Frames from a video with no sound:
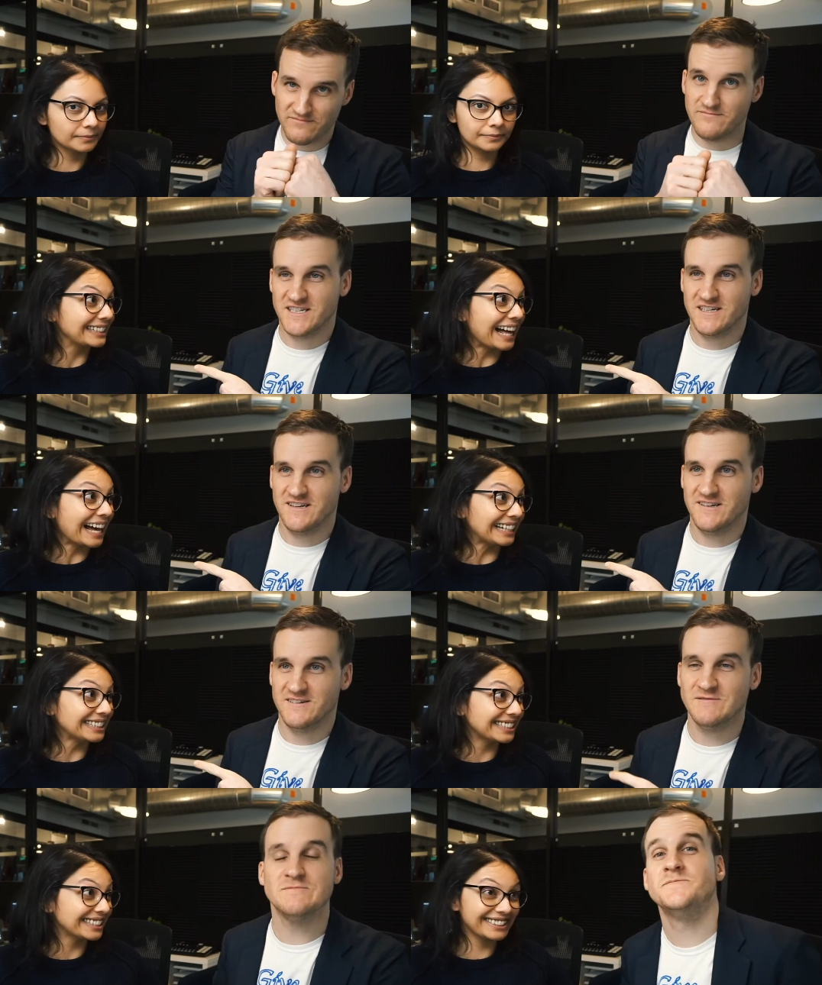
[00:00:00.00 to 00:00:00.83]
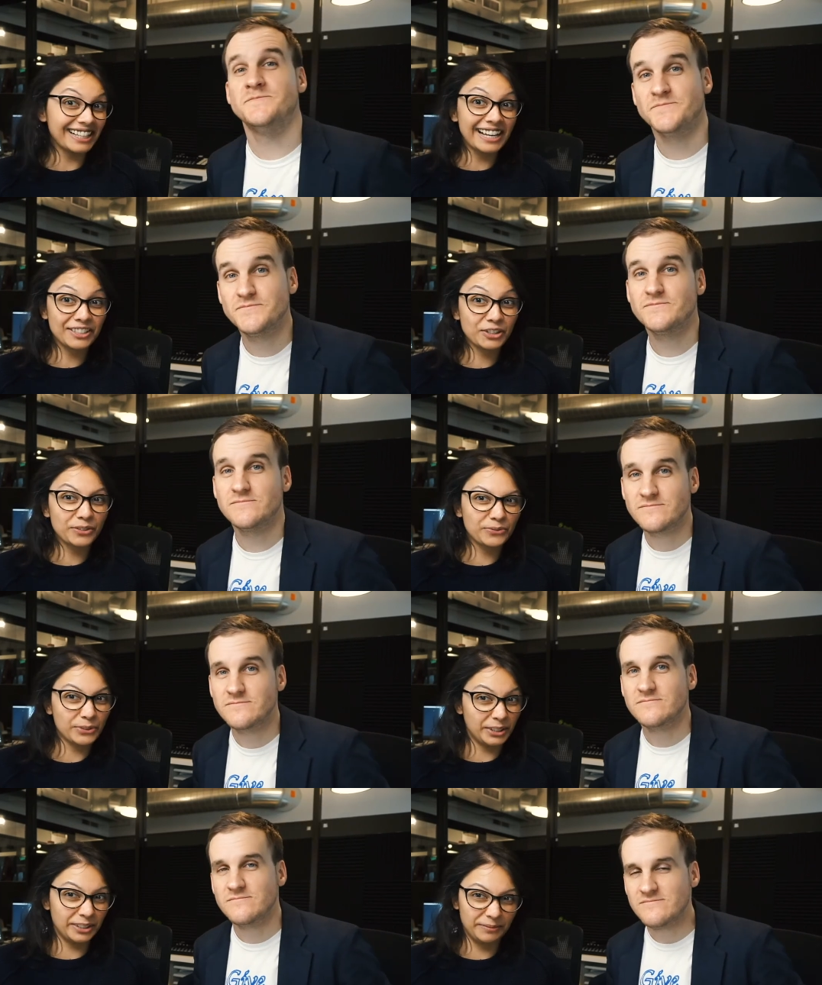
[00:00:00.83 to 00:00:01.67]
Speaker 1: Clash. Clash
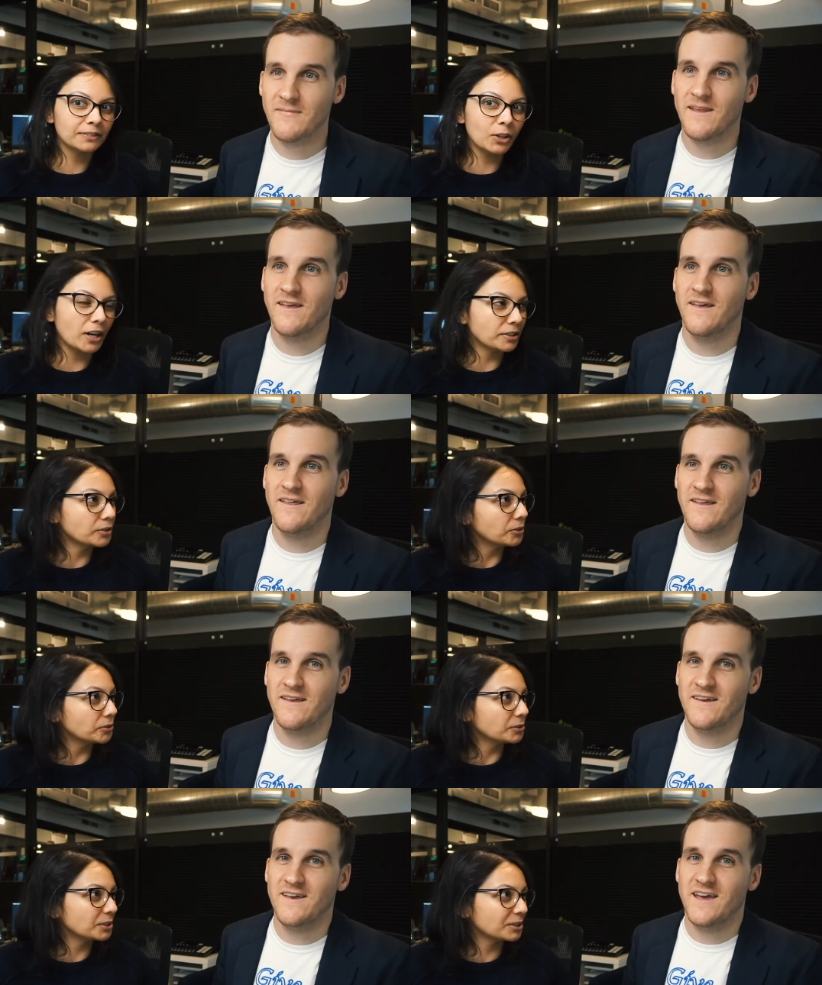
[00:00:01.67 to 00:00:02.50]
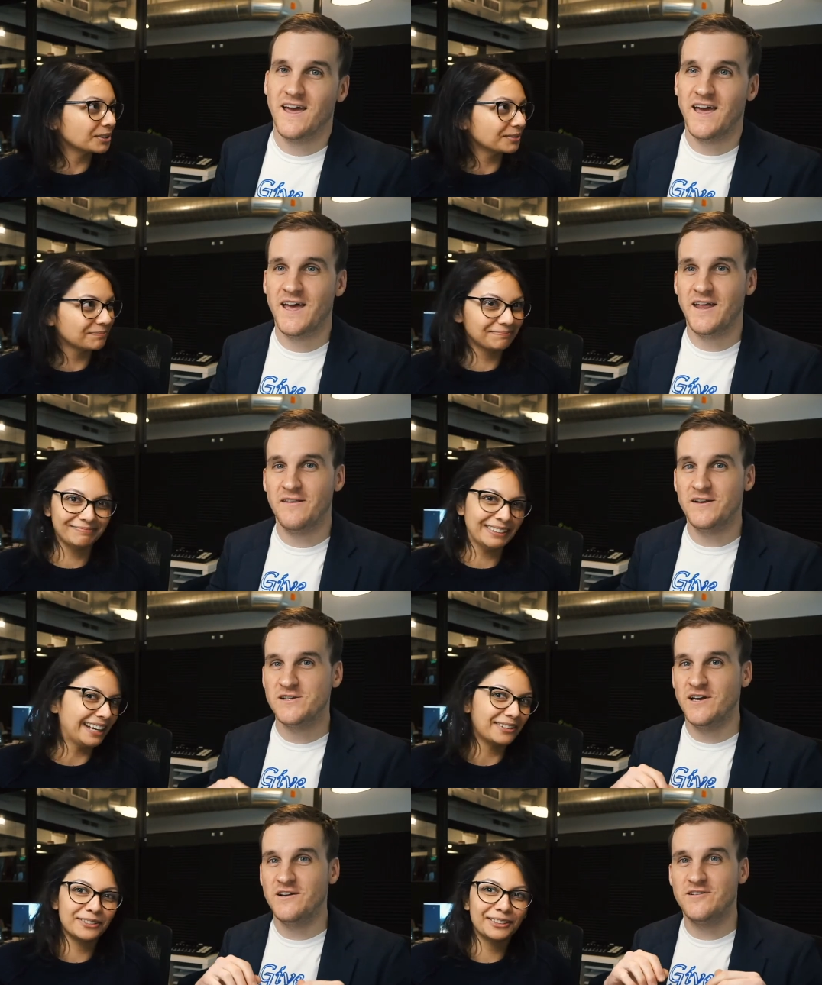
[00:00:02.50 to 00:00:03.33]
of the lawsuits.
Speaker 2: And the
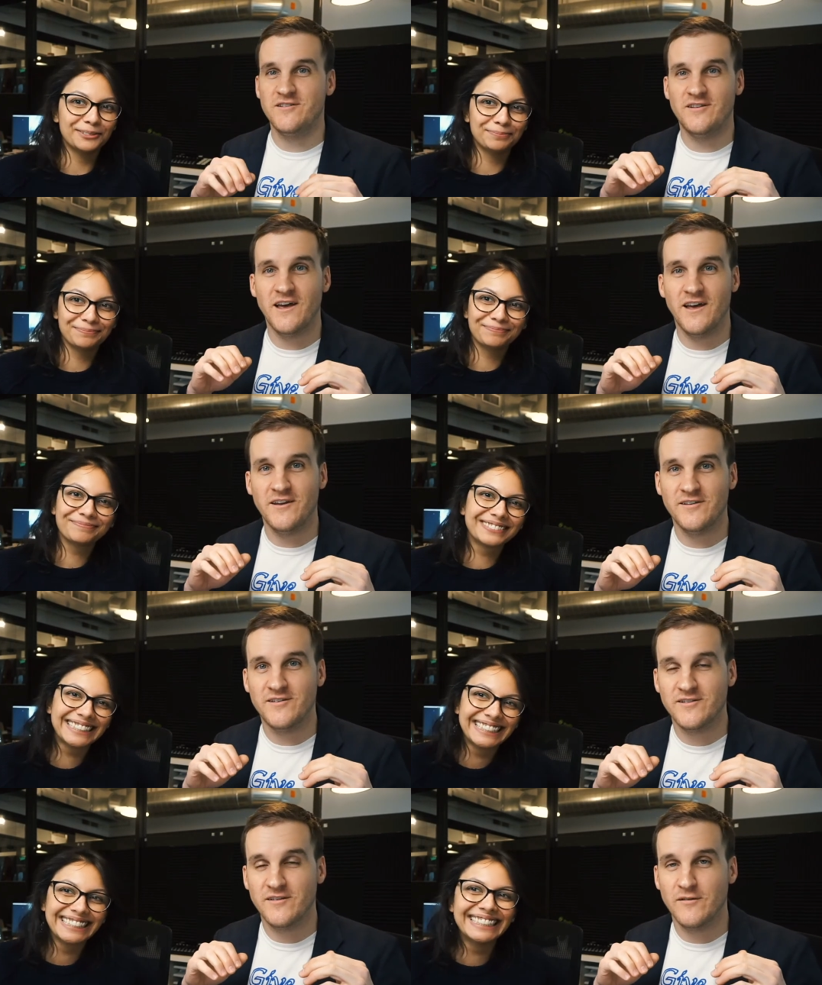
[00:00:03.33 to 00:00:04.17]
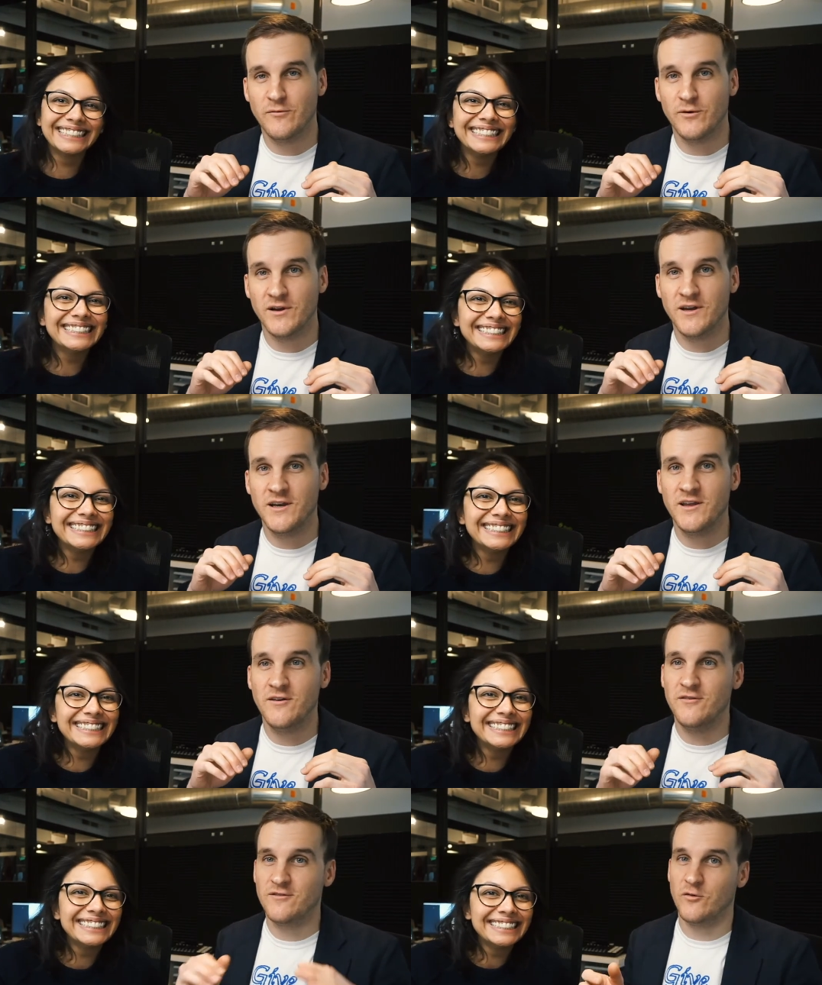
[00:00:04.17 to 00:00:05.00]
judge says, we're gonna
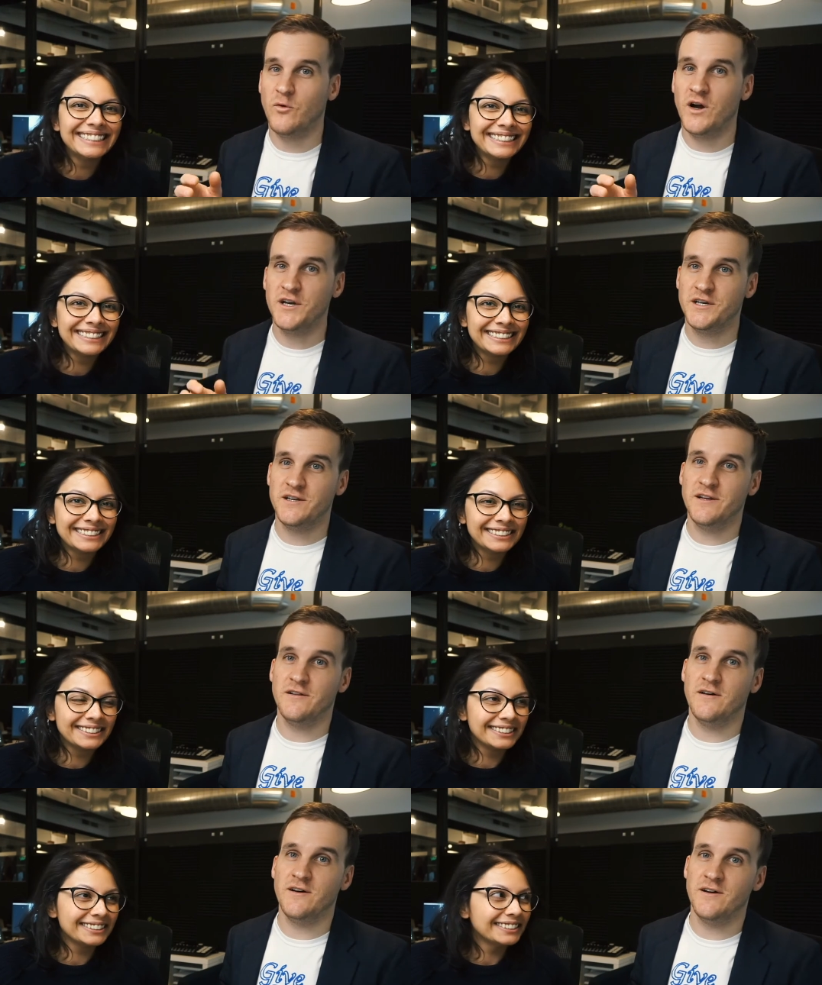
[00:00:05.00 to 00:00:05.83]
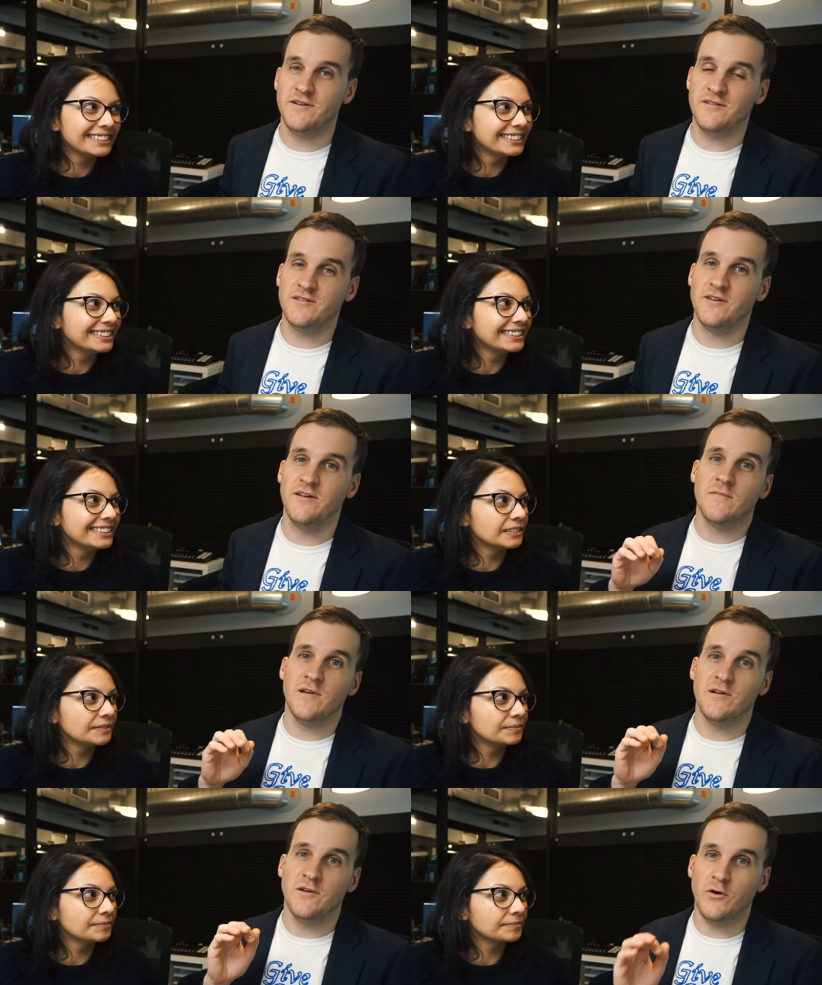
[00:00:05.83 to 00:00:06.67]
use the Washington laws.
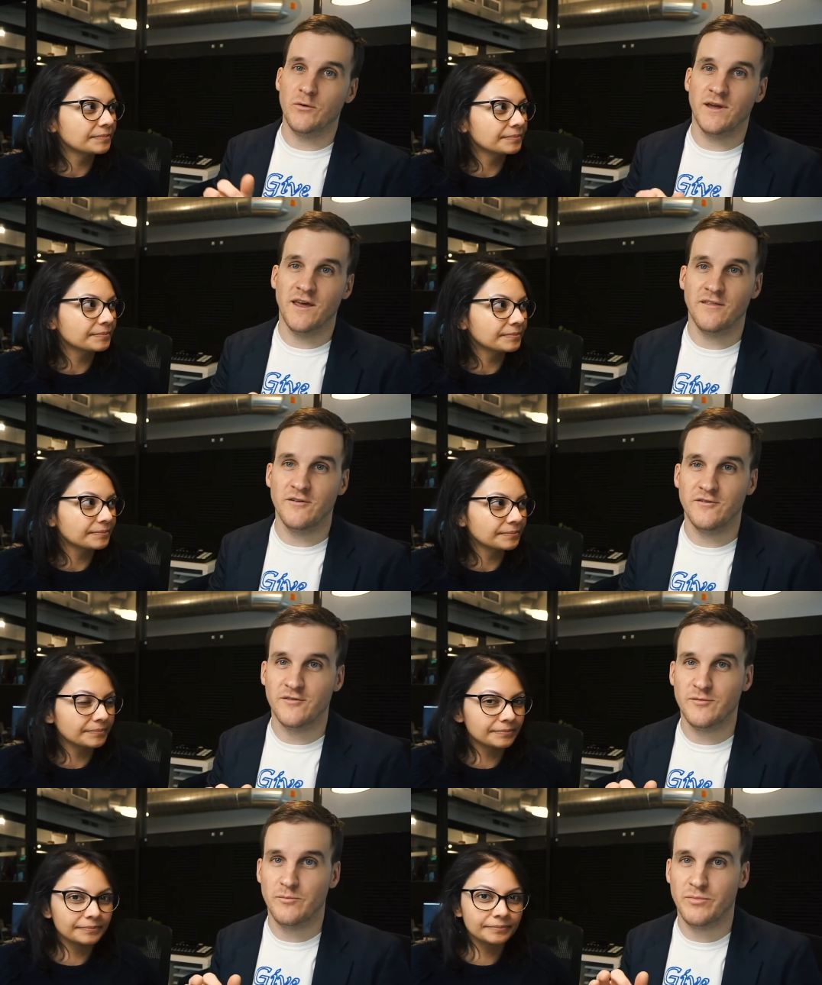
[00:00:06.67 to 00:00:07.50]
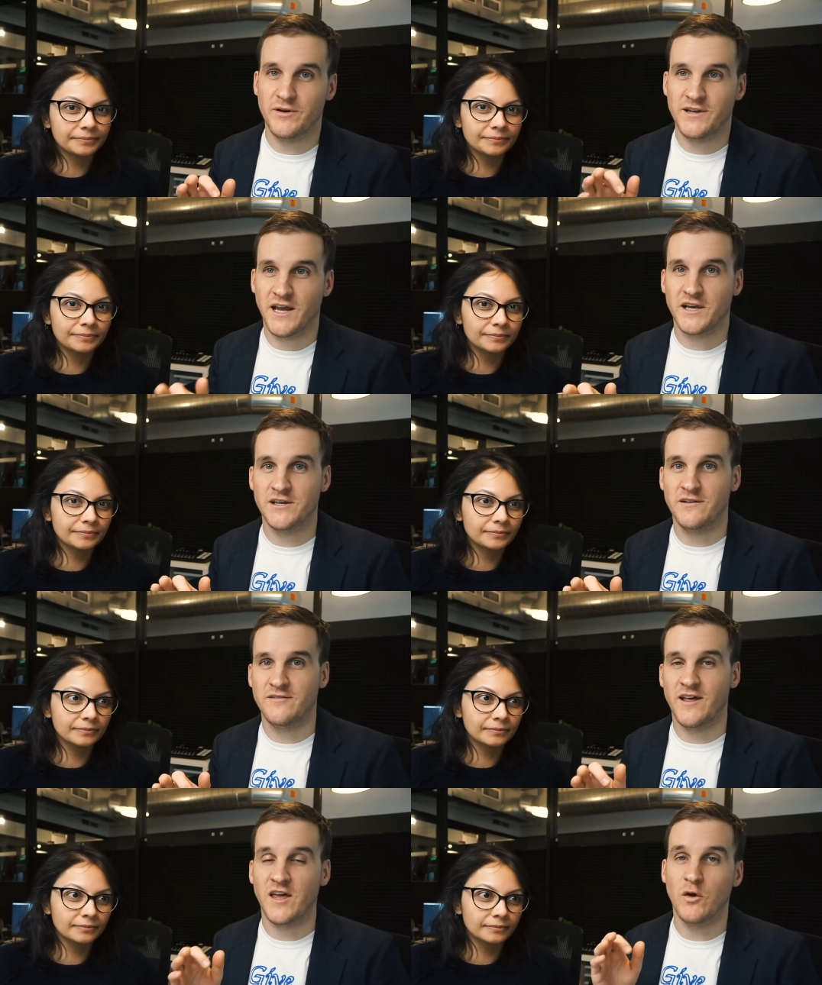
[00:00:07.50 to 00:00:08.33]
You don't get those
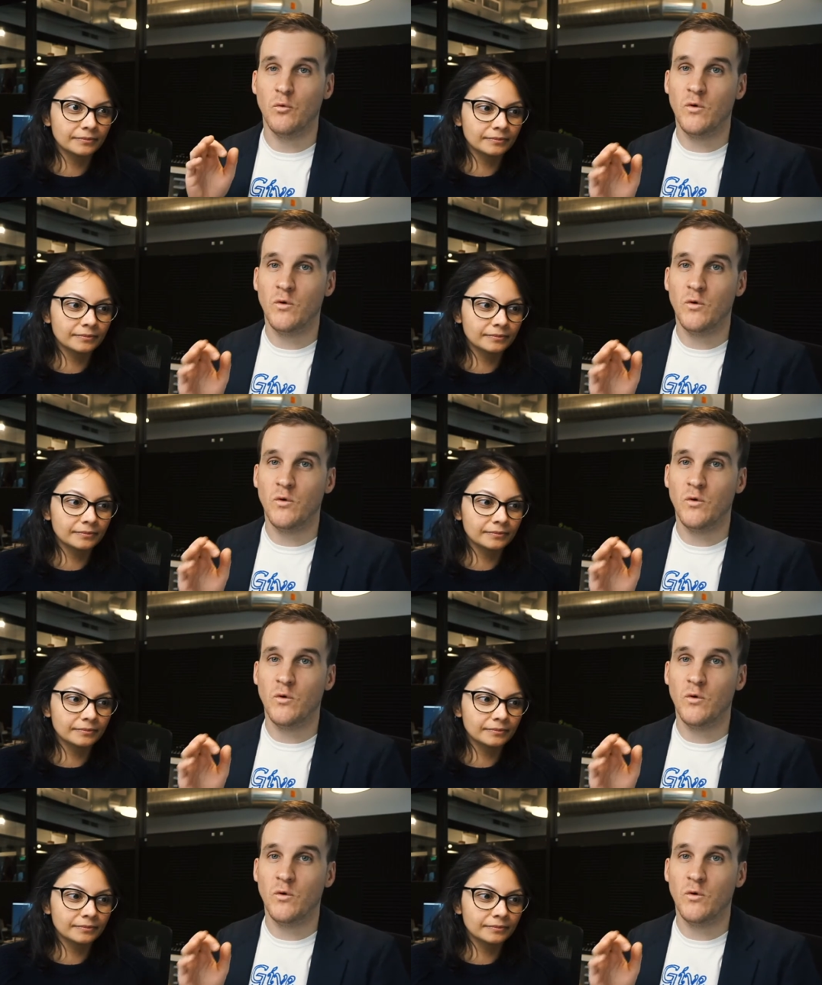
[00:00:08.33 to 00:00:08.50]
protections that you